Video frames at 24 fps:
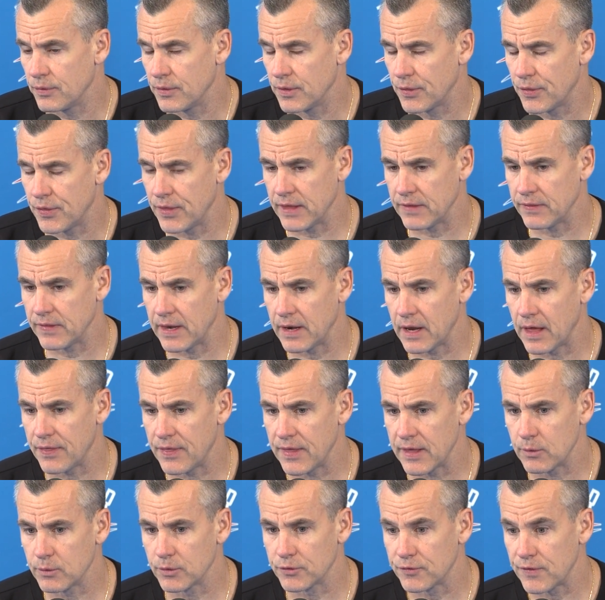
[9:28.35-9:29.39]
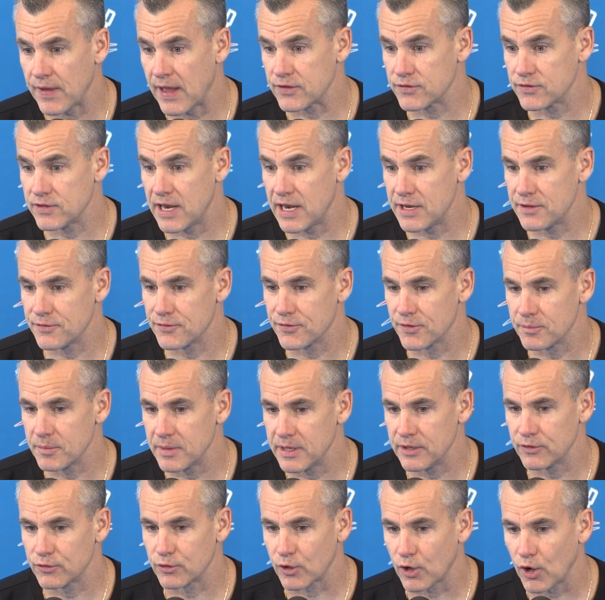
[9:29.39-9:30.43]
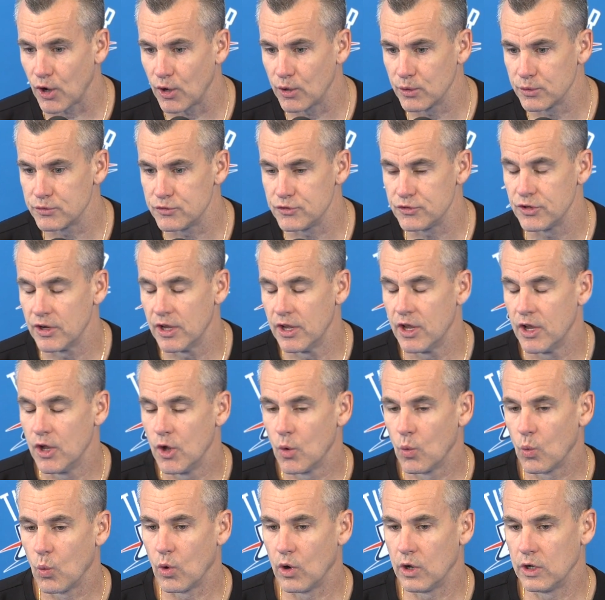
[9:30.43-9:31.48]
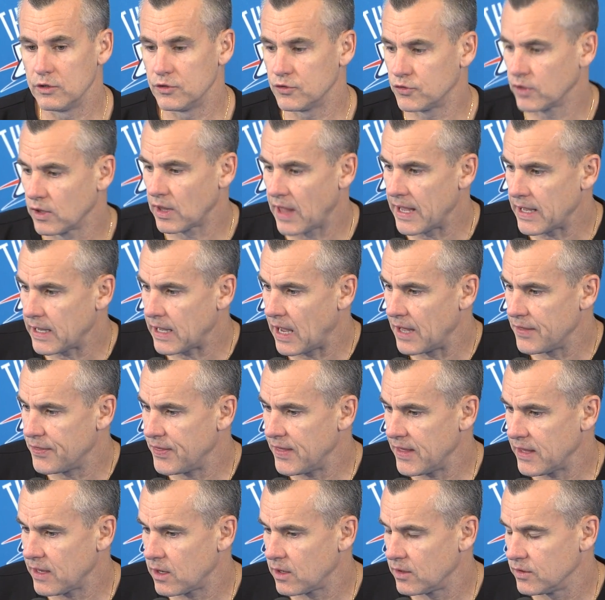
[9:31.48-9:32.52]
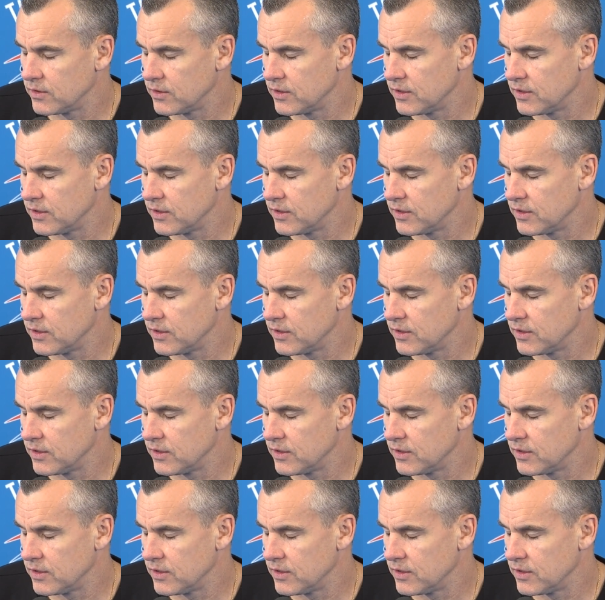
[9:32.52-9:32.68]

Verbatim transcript: the thing that I think was fascinating for me as a coach was like I think